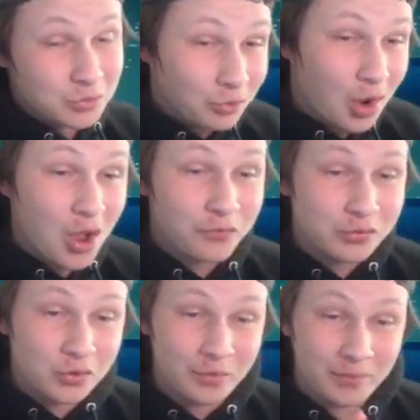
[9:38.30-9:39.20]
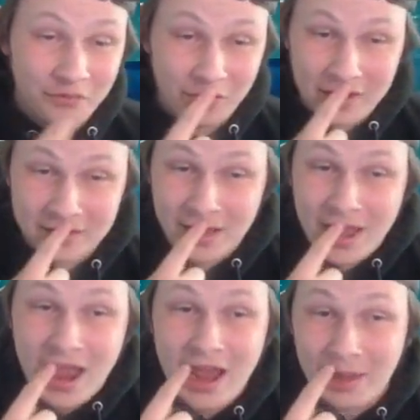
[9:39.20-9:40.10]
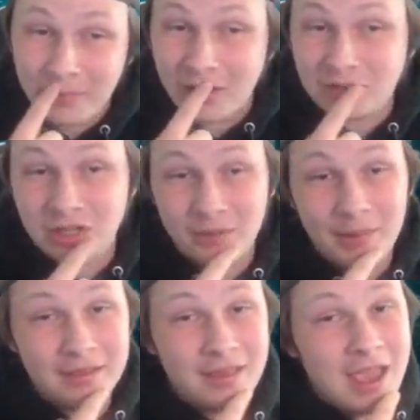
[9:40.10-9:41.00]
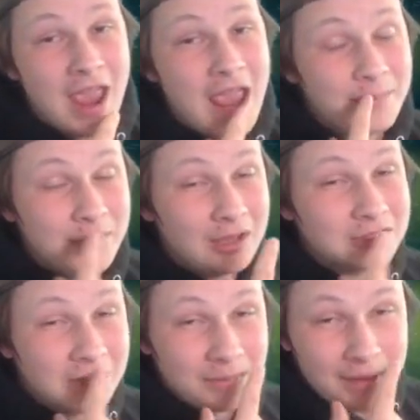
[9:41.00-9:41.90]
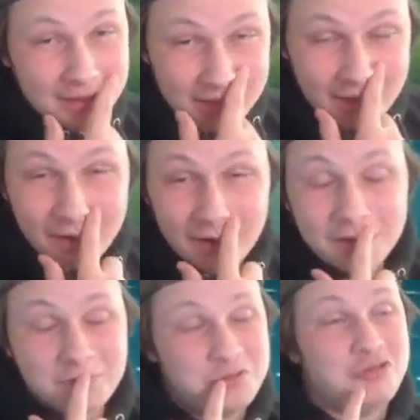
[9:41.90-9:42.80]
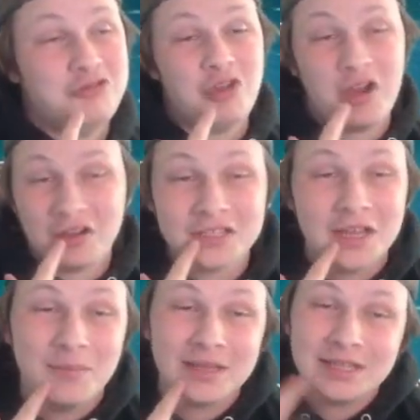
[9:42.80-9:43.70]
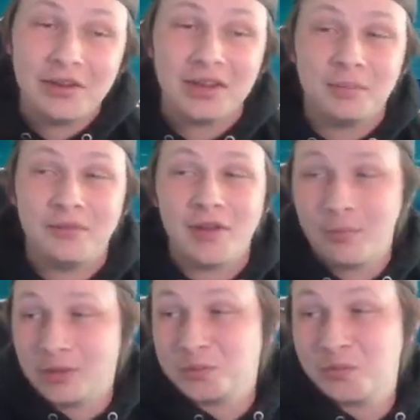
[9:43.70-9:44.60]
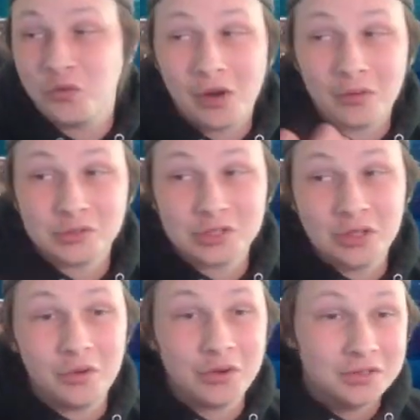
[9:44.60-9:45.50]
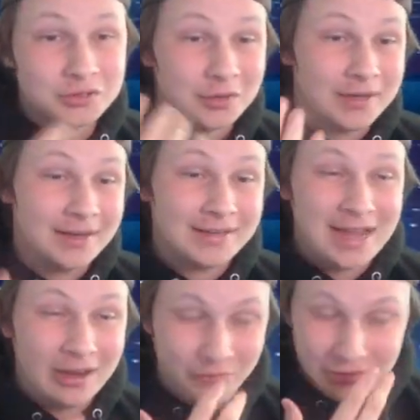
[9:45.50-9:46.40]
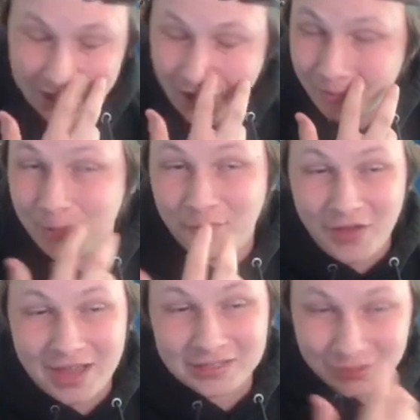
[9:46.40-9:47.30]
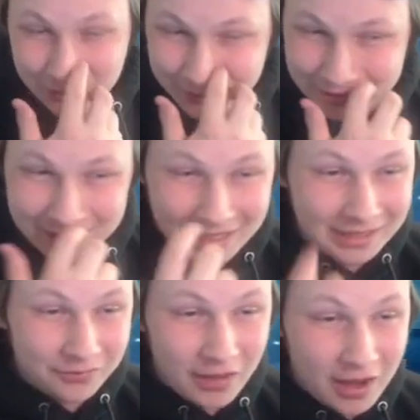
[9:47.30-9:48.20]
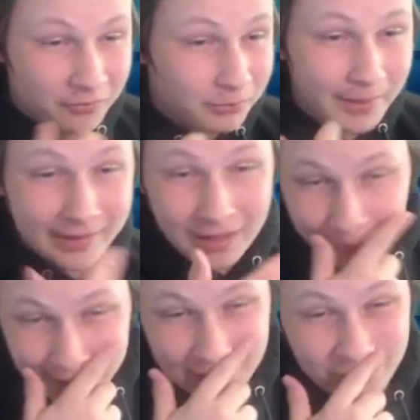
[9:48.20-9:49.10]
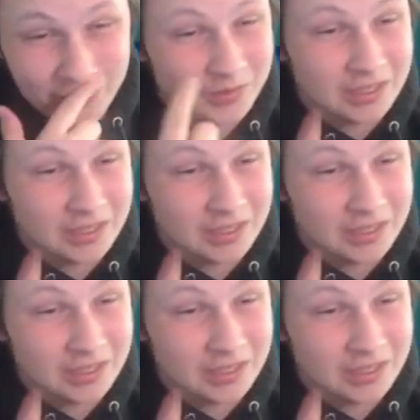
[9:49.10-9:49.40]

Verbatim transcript: he raw flew on my face and I'm gonna autotomize. And me autotomizing here sucks because now I gotta pivot out because before I was slower, so I didn't attack it first. Now I'm gonna be faster, which means he's gonna get the fly off, probably kill me, and even if he